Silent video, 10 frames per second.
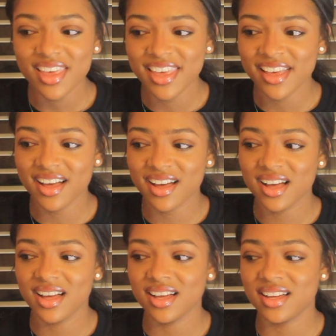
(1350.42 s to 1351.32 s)
and
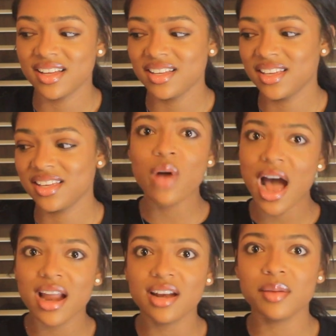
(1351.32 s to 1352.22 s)

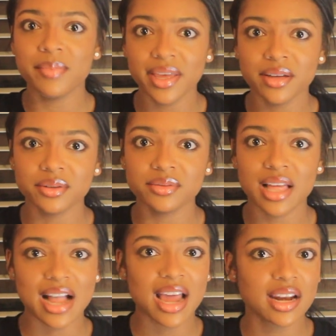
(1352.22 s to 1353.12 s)
out of the bound,
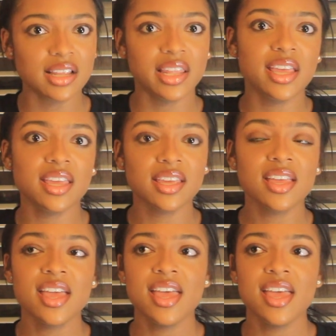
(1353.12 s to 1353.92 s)
like out of the lane.